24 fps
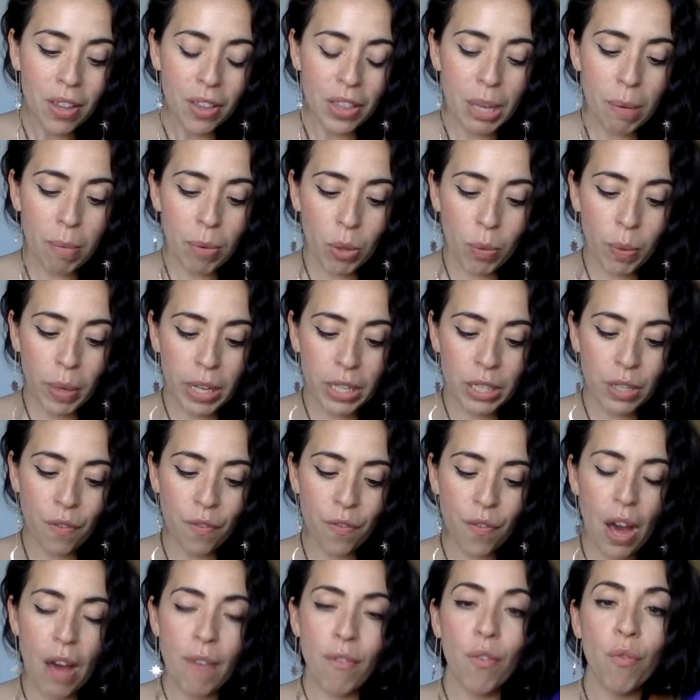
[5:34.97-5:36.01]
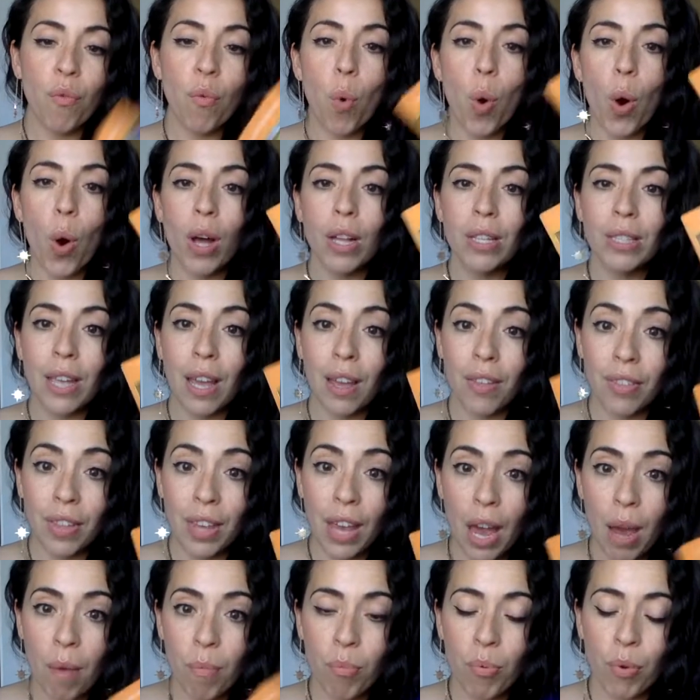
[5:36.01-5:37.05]
Theme of the week is the Five of Wands and the
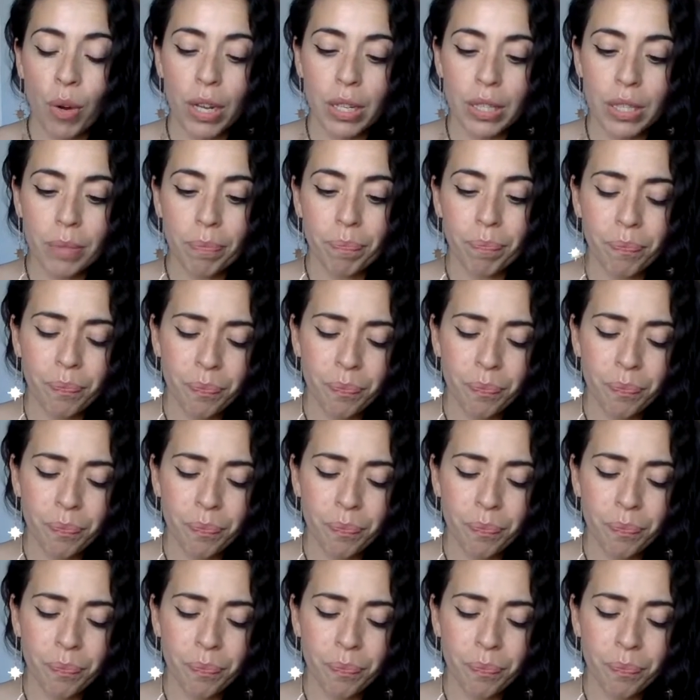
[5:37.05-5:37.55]
Empress.